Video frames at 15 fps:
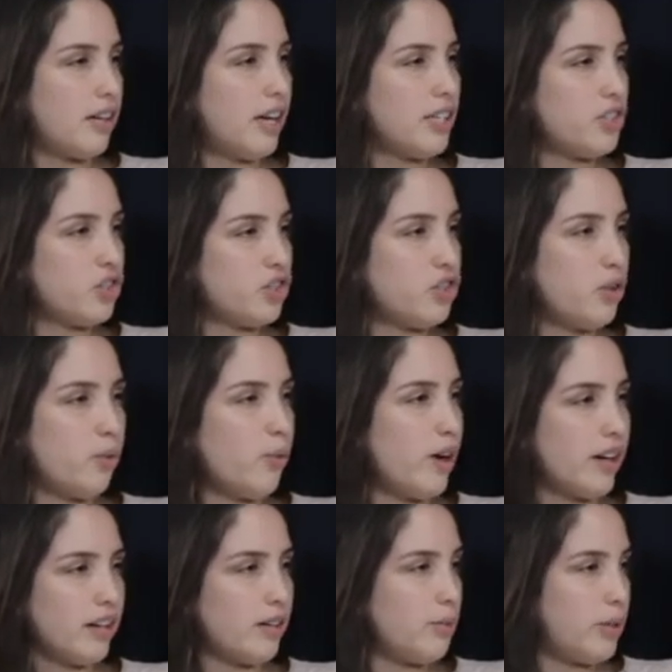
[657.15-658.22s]
I just right. don't
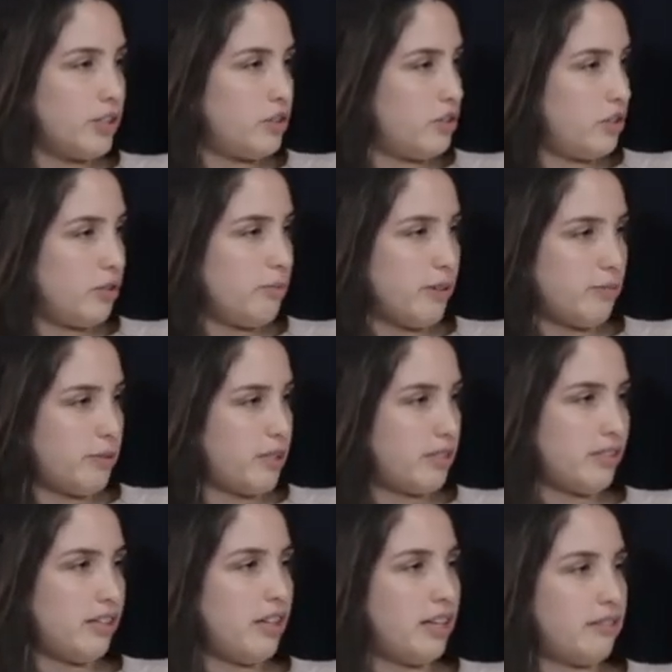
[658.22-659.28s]
want anyone to know my
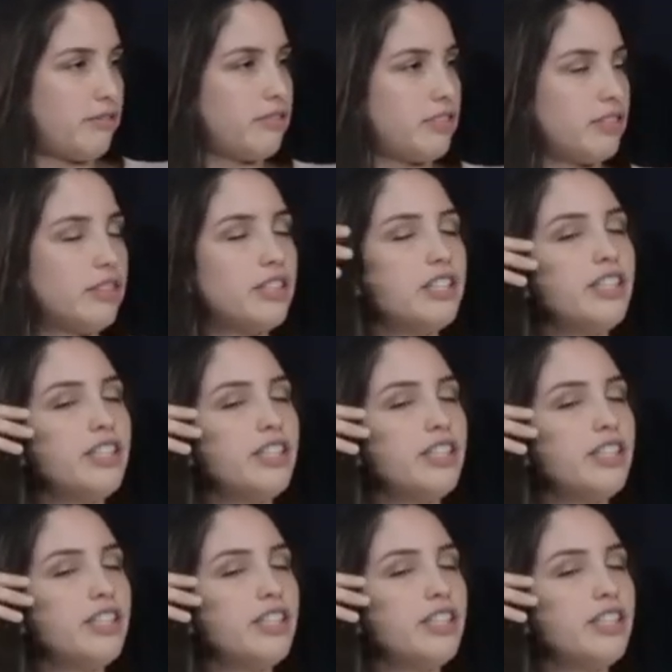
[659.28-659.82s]
personal life, you know.